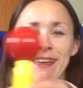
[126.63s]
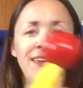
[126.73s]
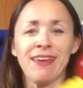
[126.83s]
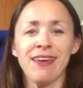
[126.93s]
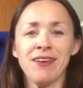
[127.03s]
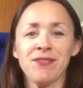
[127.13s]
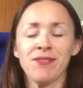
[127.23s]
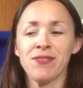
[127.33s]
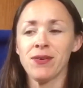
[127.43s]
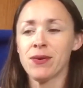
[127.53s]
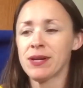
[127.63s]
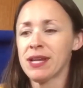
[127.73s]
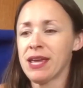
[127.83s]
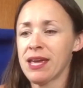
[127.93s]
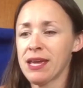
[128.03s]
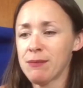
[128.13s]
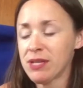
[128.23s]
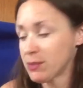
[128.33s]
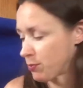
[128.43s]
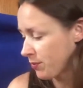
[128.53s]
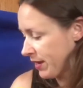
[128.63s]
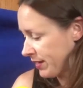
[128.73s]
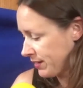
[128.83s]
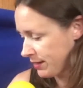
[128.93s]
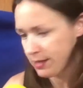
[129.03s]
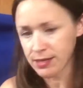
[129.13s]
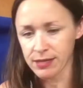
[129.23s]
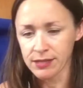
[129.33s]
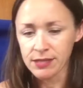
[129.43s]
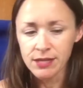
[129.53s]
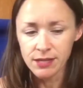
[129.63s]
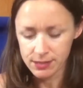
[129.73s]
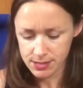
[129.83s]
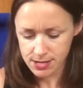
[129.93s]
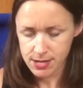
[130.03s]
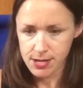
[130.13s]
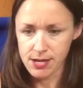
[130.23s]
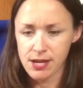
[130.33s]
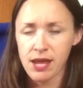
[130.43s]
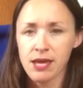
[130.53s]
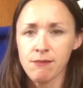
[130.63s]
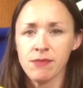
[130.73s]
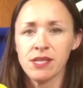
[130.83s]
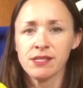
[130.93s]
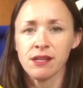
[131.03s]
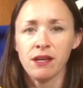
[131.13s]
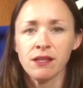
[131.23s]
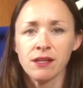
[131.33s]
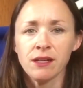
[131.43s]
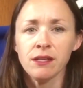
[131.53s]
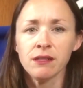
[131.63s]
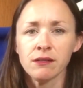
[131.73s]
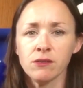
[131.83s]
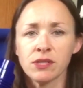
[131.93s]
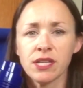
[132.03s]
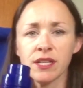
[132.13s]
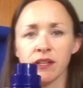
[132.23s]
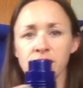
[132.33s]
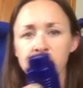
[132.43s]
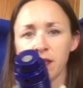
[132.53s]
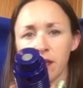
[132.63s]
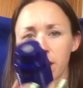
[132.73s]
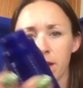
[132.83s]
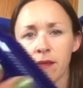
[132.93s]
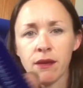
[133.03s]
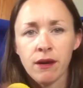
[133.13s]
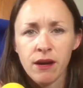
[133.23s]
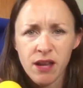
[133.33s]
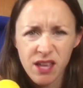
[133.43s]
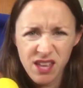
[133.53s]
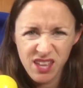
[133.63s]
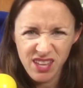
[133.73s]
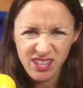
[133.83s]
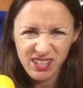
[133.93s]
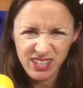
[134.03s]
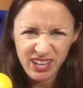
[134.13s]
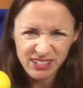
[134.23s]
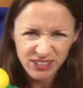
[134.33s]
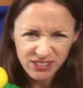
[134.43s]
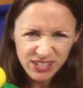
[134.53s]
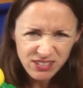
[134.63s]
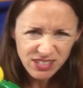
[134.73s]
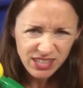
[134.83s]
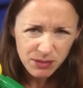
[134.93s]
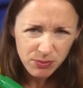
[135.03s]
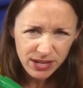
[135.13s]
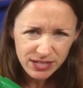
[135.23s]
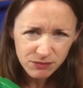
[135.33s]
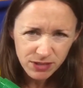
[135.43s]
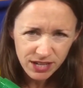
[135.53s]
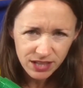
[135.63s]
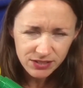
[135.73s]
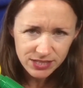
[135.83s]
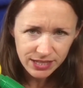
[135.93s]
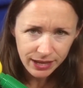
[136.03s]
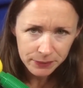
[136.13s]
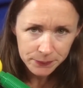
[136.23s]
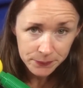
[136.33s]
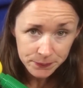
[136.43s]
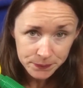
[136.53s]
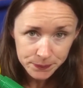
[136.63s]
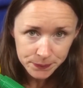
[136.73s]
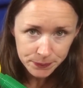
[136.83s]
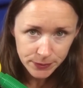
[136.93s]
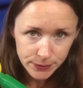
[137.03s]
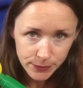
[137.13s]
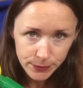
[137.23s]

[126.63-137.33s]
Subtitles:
If your name is Brayden, name this color. Oh, it's kind of hard to see. Here. Yeah, I don't know. Can you see that, Brayden? What color is that? Mm-hmm.